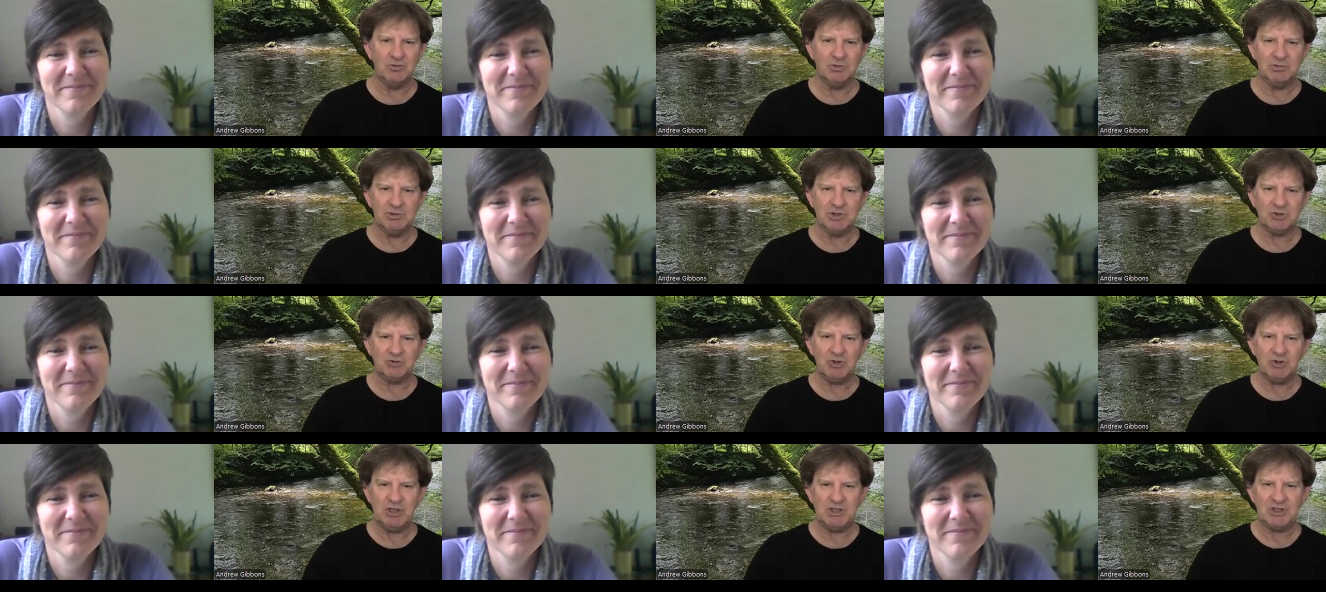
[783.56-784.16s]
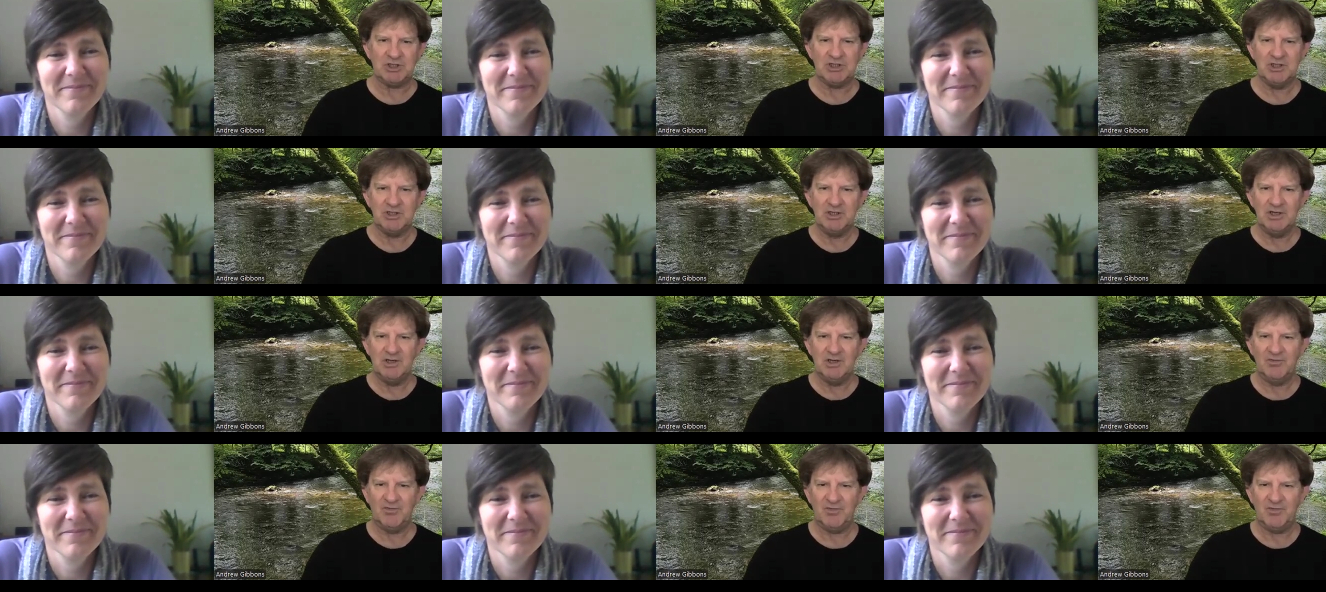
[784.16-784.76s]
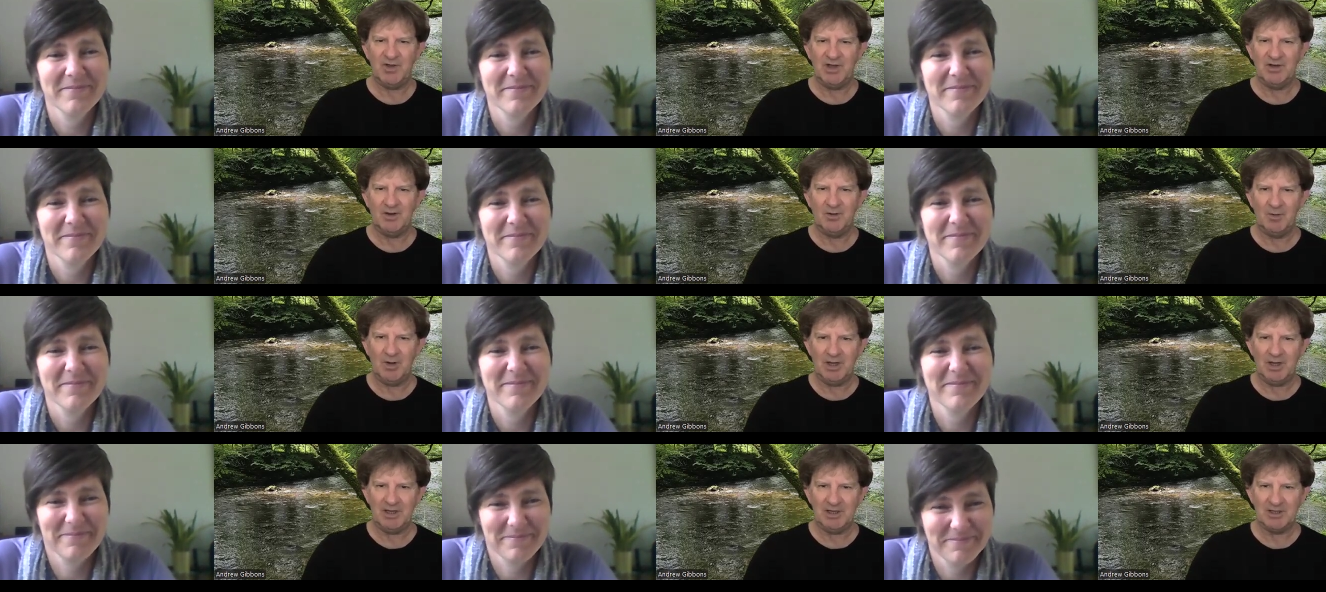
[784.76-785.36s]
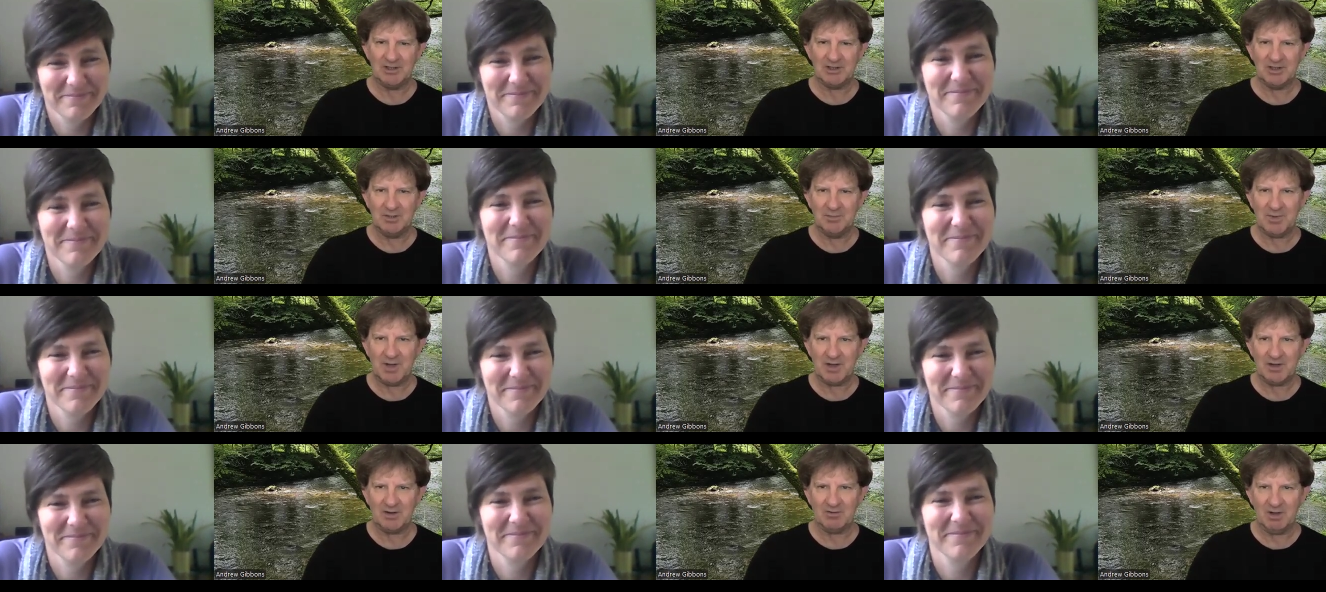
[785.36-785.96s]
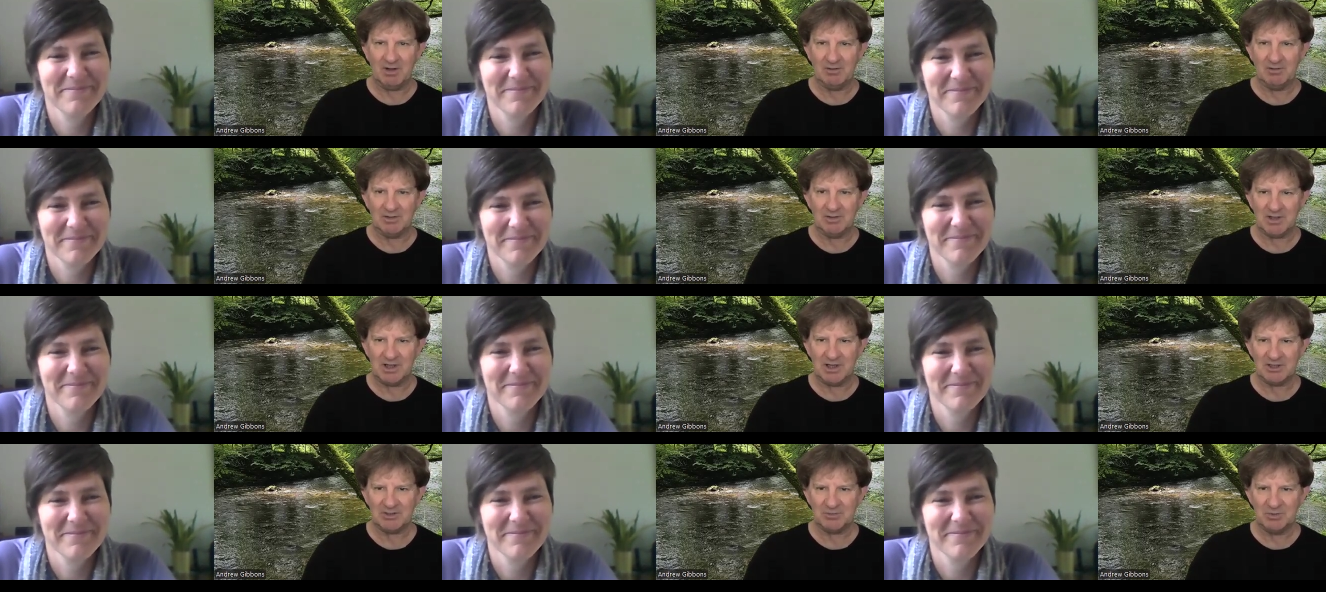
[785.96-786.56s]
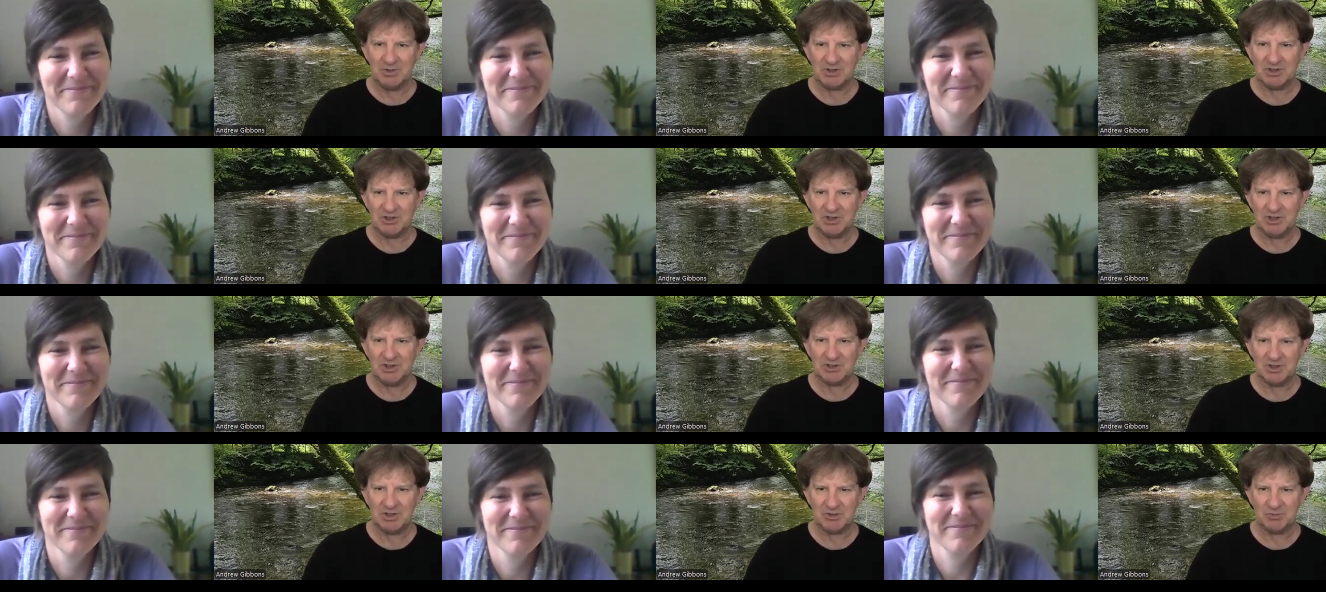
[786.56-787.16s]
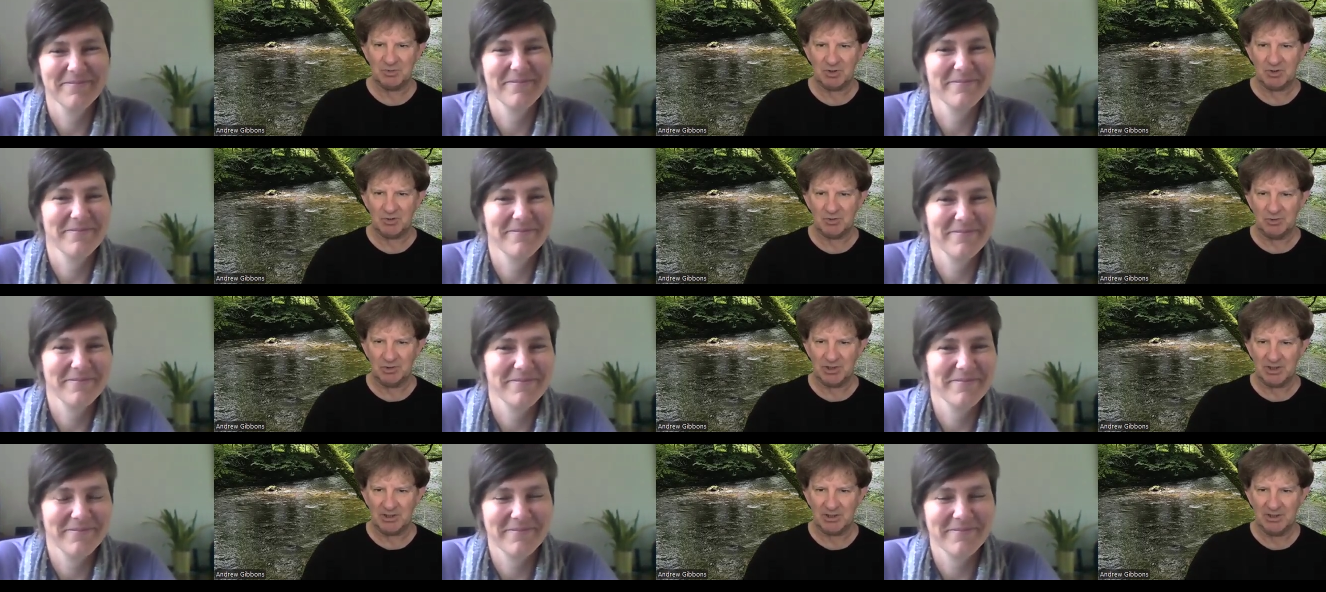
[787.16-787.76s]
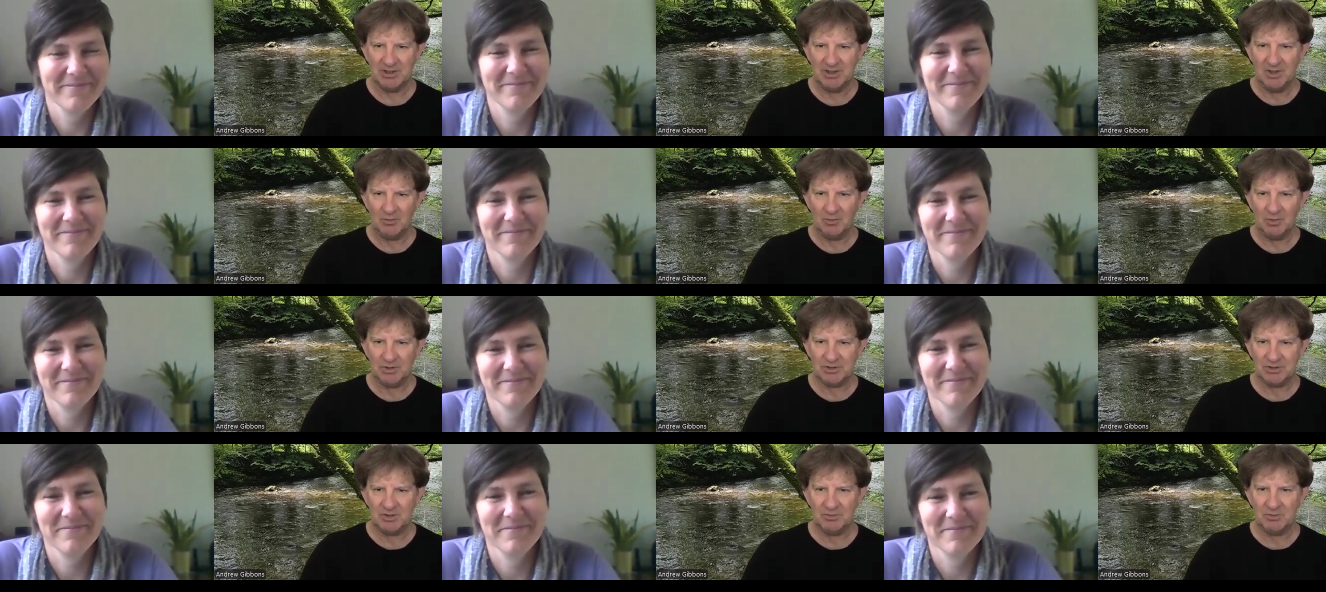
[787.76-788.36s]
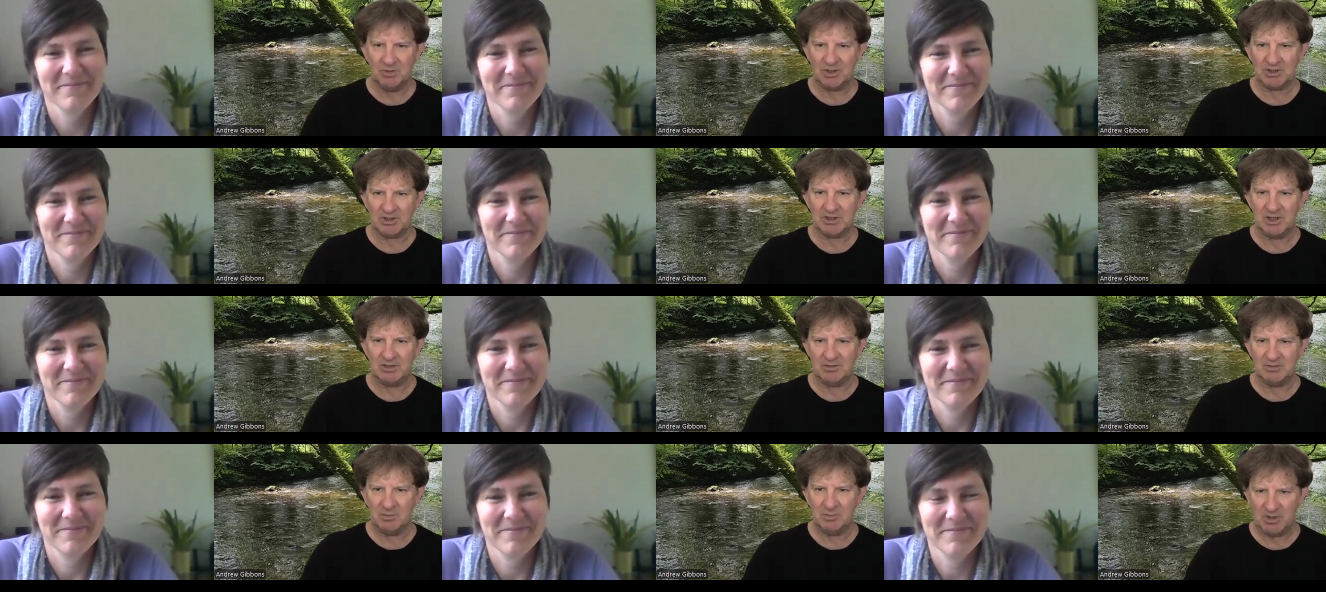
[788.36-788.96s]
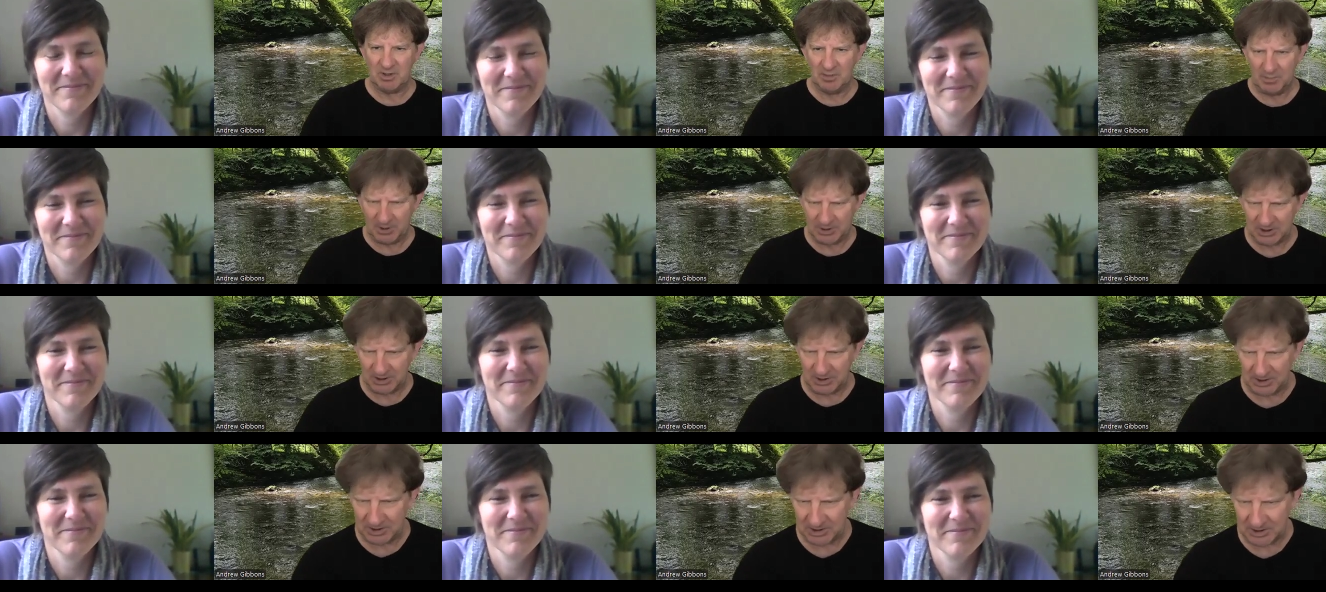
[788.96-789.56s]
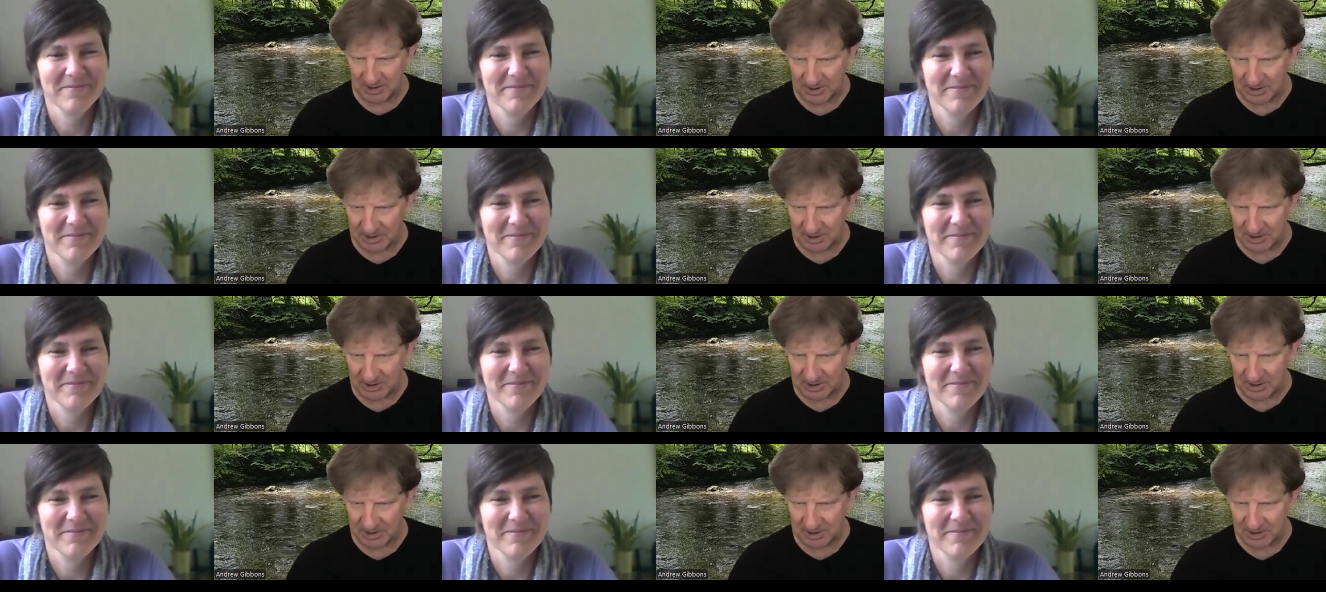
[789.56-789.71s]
Speaker 1: we should retreat, fade away into the background as we cease this recording. Once he works out where the button